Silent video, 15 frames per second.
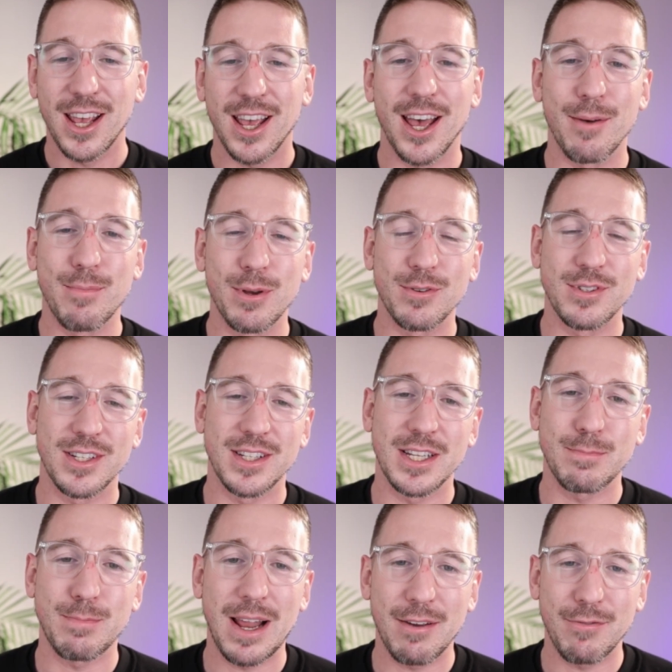builds in this
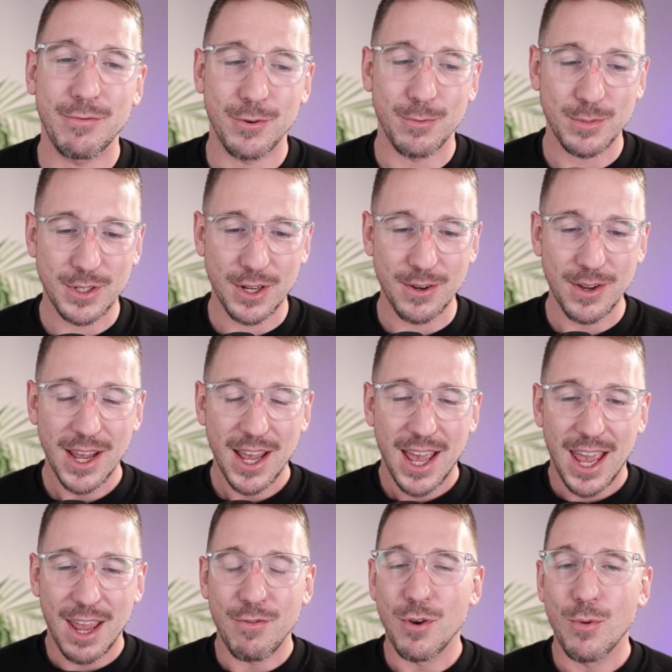platform. So
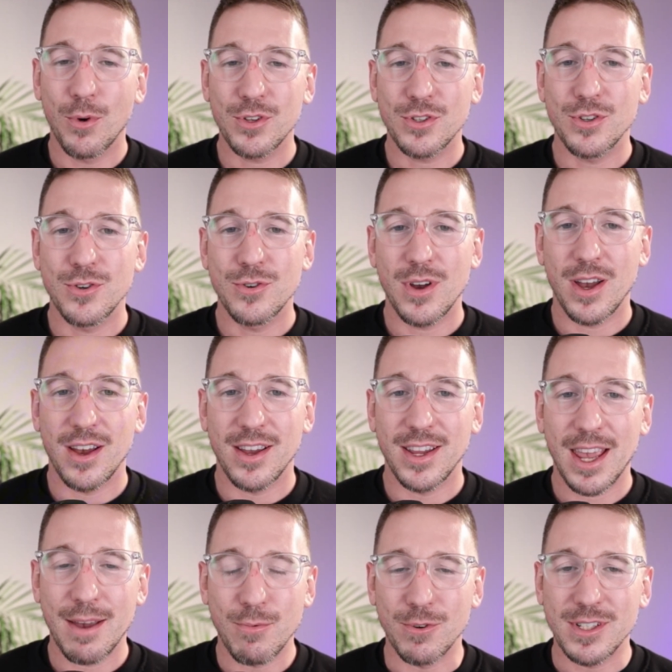if you want to
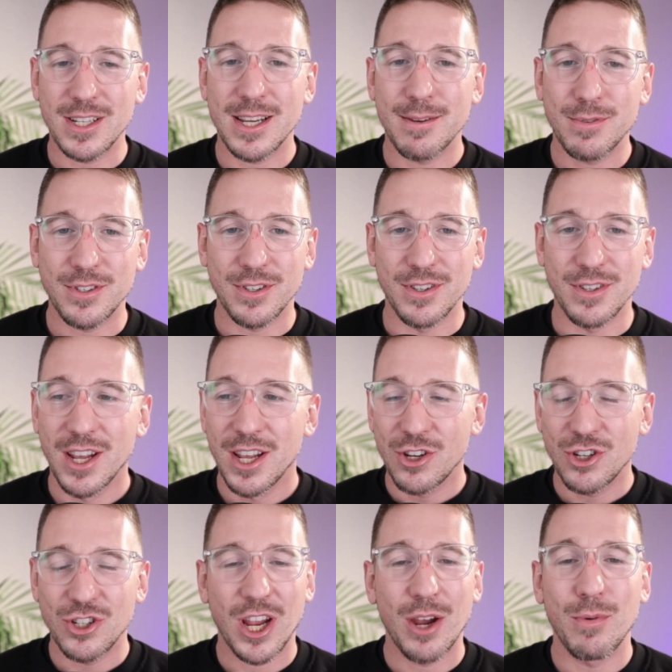get more tips and
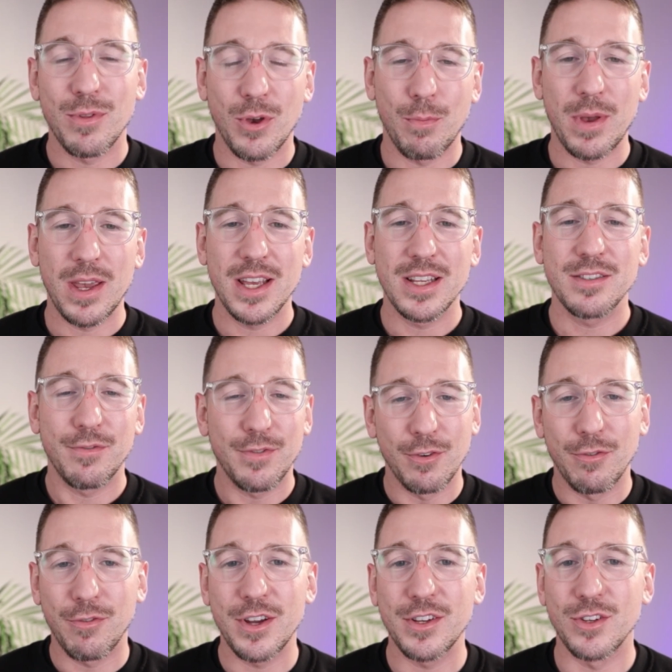share with your peers, feel
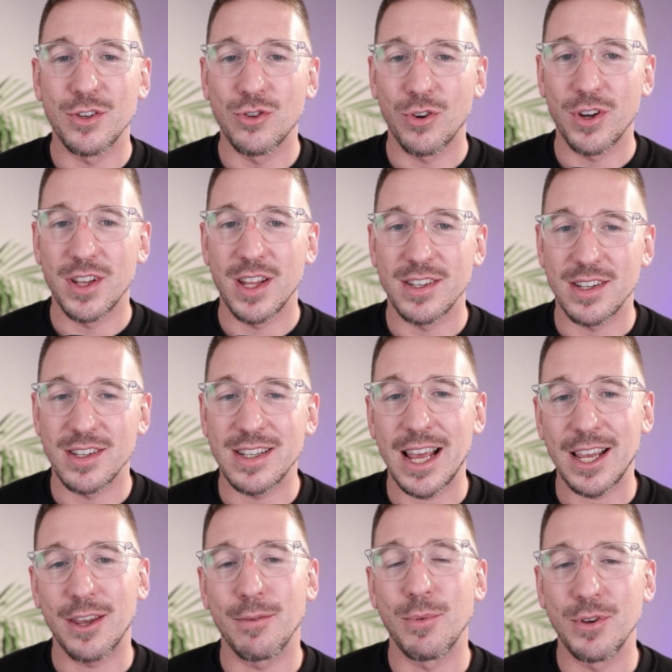free to join. There's a Slack
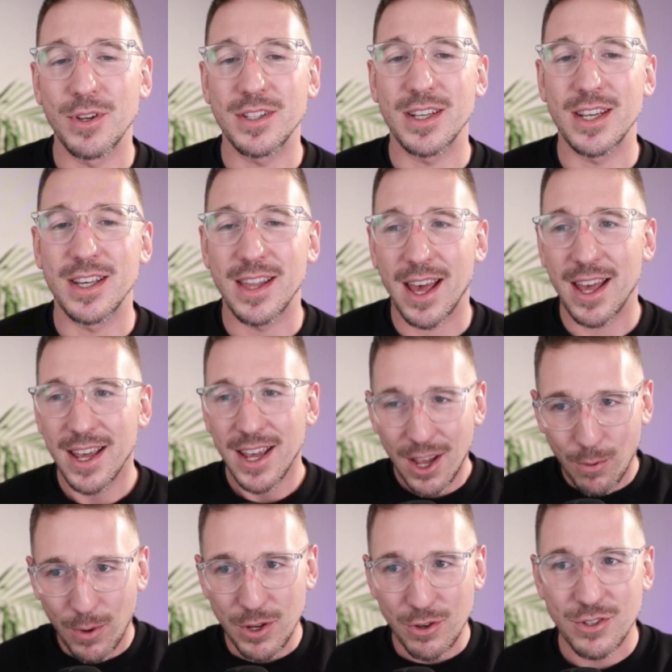community that
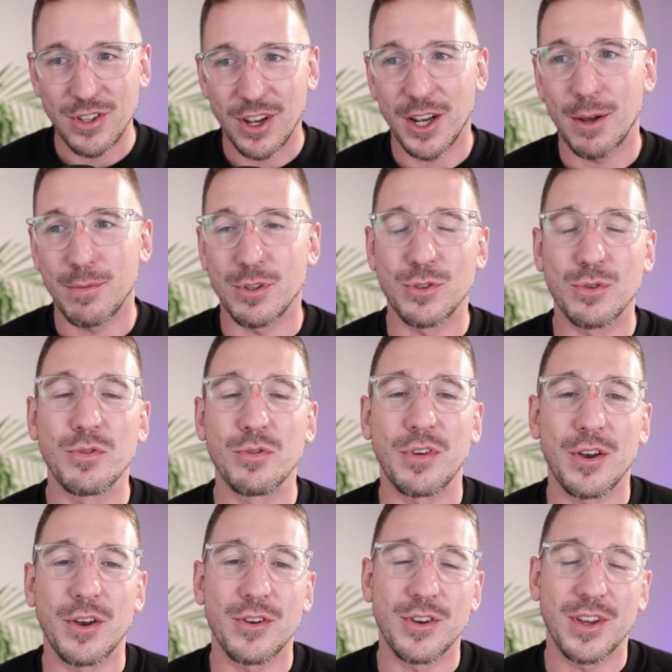when you sign up to
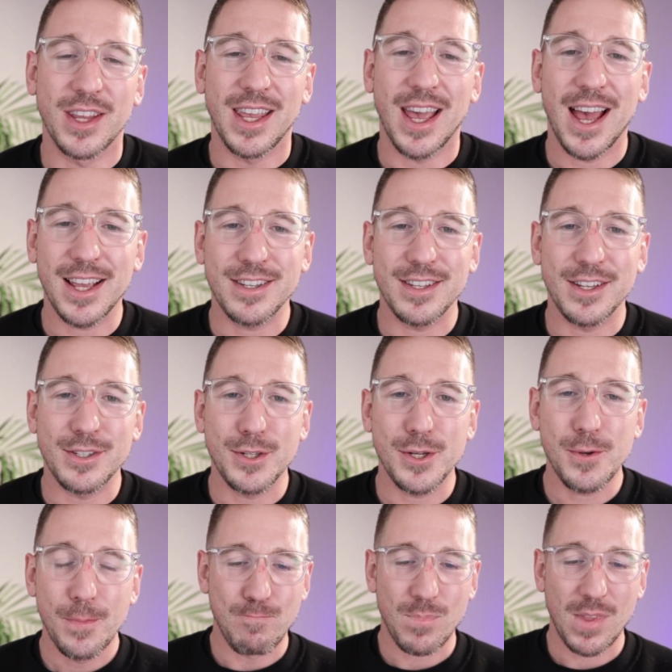Toolflow, you can get access to,
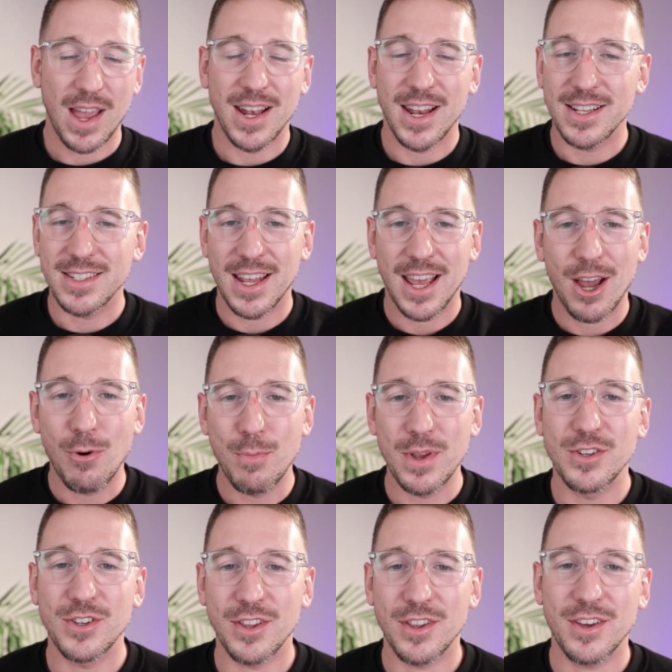and let's help
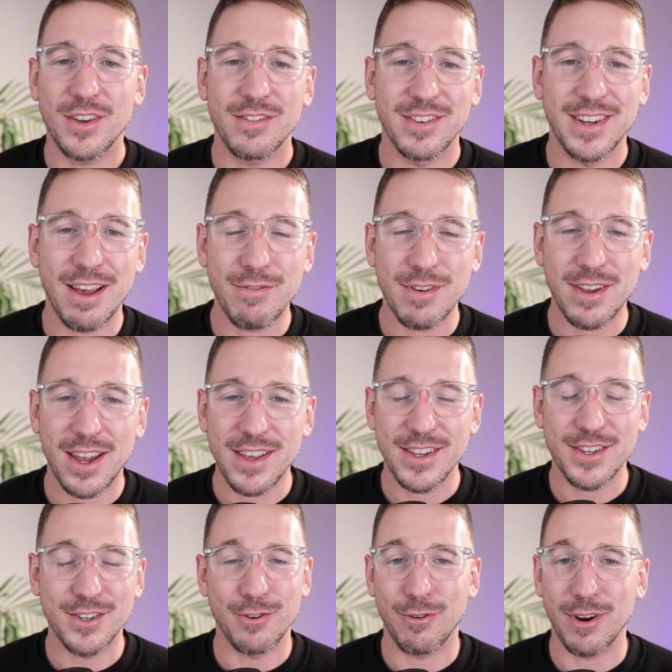each other navigate this
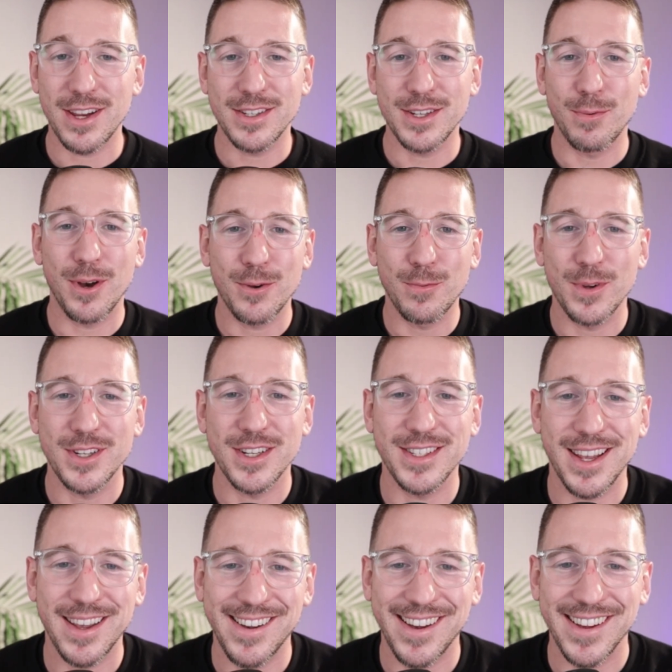crazy world, which is
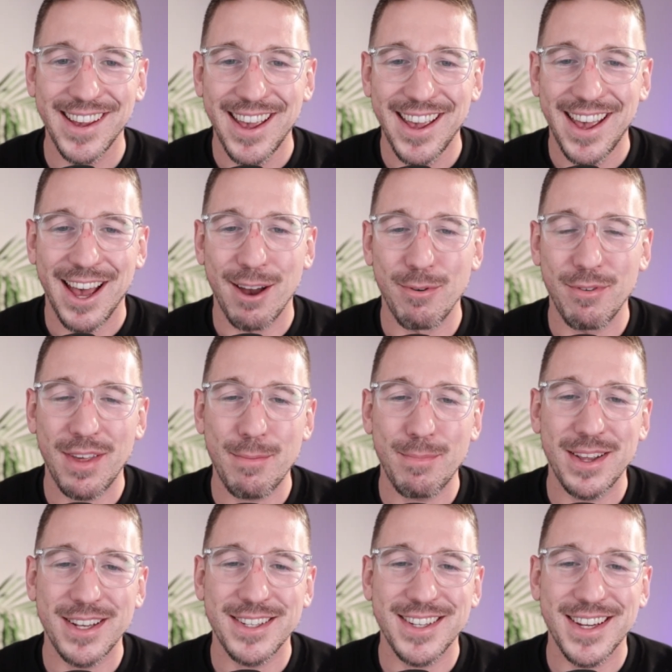AI. And with that
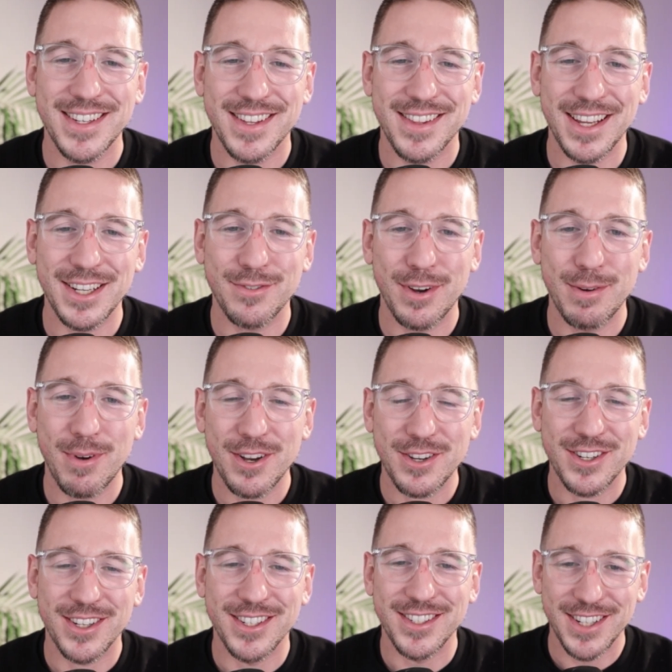being said, thanks very much
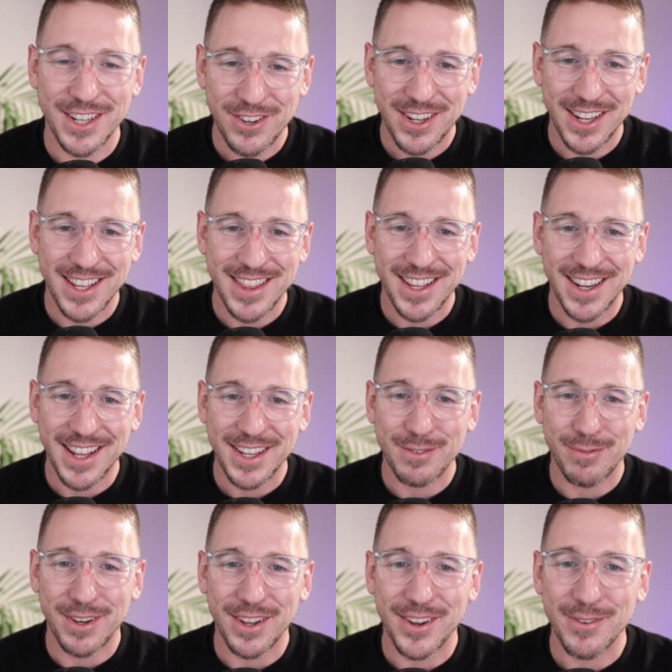and see you in the next video.